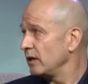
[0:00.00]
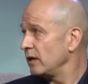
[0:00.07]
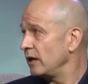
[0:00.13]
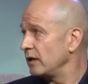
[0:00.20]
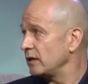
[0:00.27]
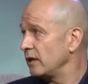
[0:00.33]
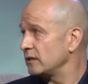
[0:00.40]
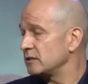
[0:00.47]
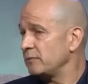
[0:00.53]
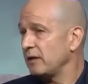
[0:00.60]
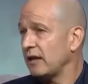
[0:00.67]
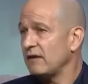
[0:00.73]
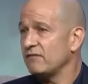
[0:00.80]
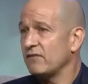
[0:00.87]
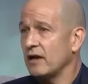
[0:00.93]
It's been
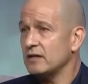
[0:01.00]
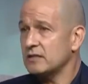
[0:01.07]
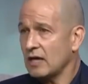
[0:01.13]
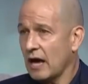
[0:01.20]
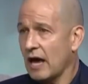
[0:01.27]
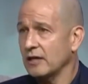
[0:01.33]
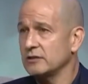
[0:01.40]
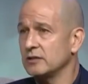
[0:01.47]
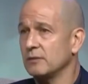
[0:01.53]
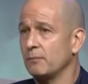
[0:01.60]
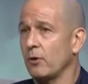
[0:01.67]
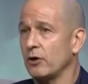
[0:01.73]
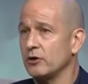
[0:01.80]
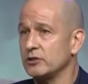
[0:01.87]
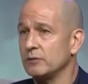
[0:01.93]
a fantastic
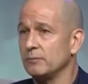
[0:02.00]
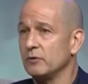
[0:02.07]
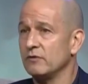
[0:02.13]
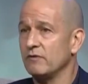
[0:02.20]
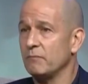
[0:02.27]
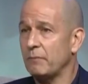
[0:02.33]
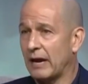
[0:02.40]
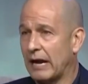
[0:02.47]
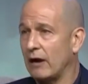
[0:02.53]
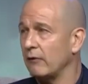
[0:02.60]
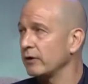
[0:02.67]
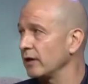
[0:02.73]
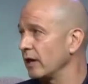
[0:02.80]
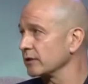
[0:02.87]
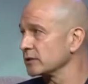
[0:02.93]
partnership. You've
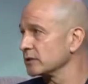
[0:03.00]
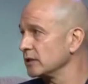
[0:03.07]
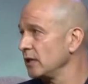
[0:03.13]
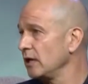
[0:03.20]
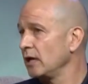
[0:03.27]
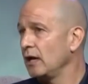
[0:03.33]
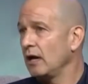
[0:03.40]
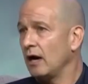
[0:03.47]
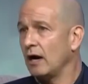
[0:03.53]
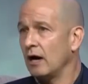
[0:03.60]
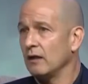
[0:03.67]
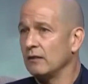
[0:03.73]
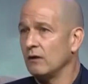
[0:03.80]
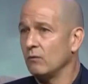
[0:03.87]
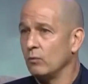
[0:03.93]
empowered us.
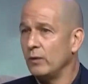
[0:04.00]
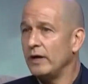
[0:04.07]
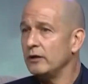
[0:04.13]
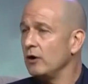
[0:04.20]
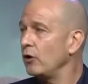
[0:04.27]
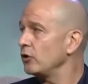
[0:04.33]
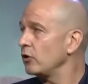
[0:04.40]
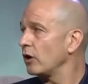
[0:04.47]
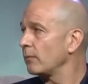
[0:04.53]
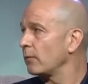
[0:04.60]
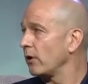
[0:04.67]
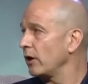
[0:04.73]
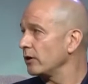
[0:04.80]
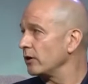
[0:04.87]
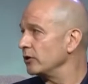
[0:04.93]
That we know you're our
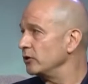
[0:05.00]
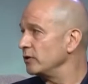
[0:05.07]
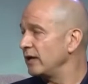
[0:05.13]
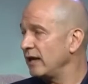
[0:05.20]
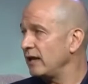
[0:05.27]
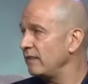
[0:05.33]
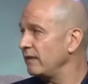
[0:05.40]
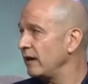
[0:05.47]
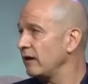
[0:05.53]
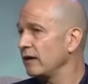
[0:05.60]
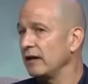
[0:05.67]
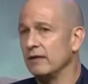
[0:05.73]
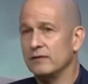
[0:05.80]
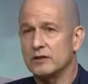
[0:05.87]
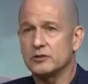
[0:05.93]
partner. You get in there
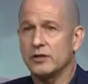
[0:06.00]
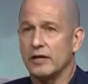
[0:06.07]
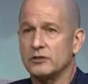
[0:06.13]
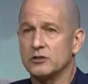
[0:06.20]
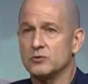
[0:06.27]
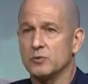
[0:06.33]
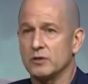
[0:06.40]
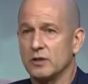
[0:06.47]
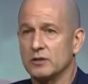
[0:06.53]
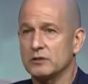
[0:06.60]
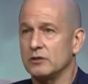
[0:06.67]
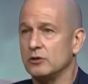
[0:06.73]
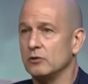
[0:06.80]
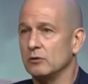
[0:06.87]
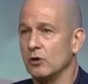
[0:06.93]
in the trenches with us,
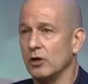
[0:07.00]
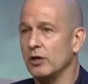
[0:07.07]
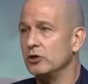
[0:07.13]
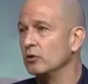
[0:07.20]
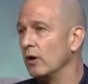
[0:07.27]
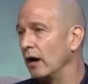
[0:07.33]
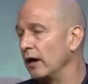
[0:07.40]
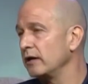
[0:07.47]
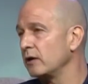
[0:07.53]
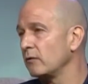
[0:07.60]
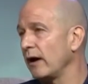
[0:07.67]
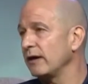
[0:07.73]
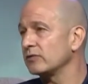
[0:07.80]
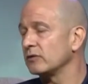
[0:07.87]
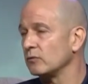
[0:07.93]
and you look and you
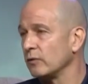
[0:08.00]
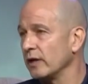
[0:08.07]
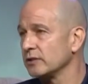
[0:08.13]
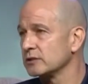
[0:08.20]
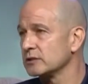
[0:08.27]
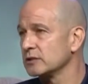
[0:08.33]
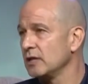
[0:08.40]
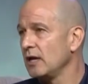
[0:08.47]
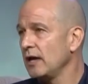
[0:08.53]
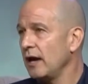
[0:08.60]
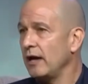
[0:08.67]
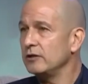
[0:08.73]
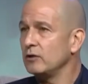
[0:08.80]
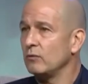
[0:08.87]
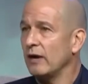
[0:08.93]
underwrite the risks,
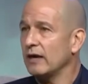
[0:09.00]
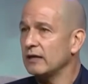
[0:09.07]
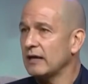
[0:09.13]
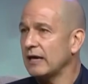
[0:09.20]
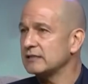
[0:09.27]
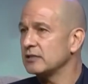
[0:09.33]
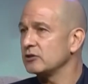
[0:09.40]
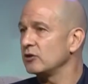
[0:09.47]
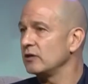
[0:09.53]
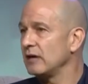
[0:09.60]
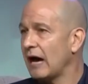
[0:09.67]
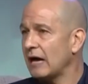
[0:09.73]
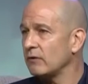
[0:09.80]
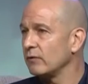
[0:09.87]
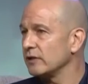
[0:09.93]
and you recognize that they're
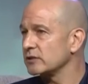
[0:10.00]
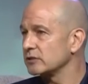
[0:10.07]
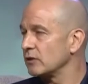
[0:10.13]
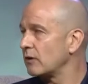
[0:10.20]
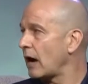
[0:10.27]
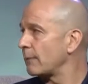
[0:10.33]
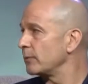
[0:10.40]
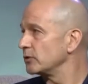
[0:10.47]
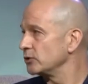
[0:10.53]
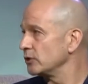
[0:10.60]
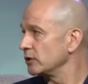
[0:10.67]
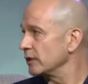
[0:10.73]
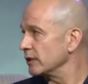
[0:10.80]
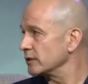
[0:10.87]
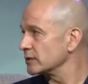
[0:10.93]
not risks, they're
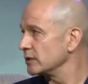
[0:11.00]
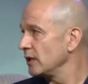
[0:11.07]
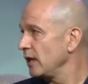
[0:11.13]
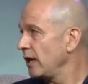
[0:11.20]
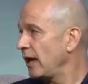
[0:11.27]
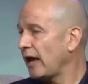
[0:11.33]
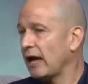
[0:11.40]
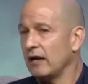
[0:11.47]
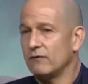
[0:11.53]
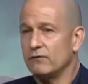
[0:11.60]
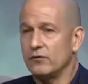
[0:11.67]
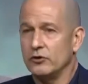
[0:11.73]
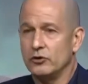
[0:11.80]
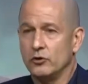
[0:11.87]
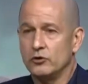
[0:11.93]
opportunities. Mm-hmm. And
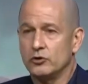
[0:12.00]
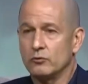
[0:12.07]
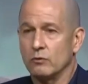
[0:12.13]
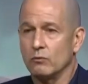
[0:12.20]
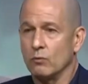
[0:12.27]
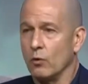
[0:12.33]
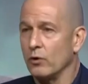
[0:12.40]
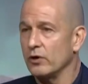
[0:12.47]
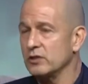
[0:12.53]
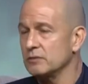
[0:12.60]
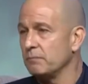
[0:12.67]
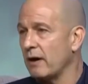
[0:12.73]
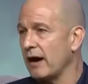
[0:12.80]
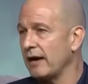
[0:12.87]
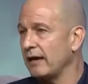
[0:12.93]
for you to reward us
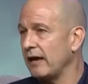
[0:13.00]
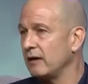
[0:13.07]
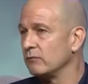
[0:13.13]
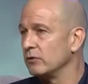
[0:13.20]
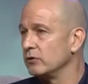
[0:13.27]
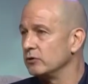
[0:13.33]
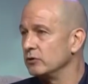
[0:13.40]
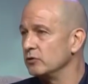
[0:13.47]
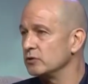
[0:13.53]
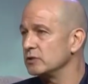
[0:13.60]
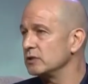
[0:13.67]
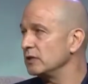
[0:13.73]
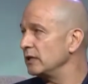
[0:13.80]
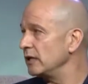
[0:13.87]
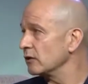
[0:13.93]
by a
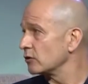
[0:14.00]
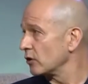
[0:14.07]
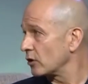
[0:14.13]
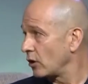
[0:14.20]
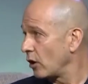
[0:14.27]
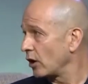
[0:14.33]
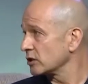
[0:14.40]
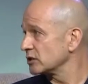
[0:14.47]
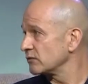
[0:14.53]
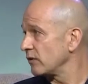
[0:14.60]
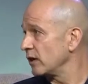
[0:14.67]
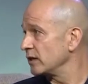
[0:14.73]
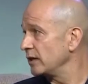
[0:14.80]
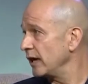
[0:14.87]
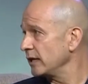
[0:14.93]
reduced yield or cost of
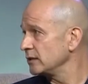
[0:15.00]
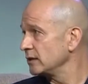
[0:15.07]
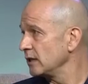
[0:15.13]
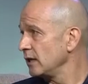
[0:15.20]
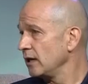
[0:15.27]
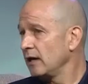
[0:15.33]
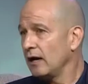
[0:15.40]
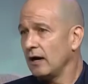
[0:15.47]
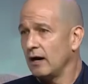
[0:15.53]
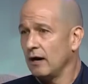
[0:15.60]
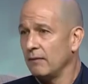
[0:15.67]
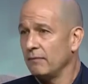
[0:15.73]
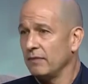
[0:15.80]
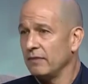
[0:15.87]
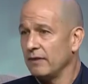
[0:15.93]
our debt,
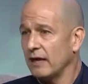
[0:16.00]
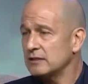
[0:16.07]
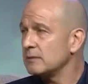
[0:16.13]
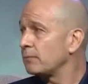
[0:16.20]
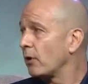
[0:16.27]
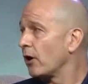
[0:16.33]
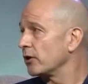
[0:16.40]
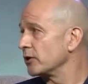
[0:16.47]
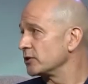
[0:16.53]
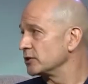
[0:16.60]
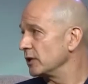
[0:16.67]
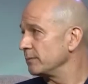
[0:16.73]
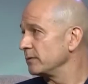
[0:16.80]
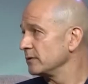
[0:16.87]
that's a partnership.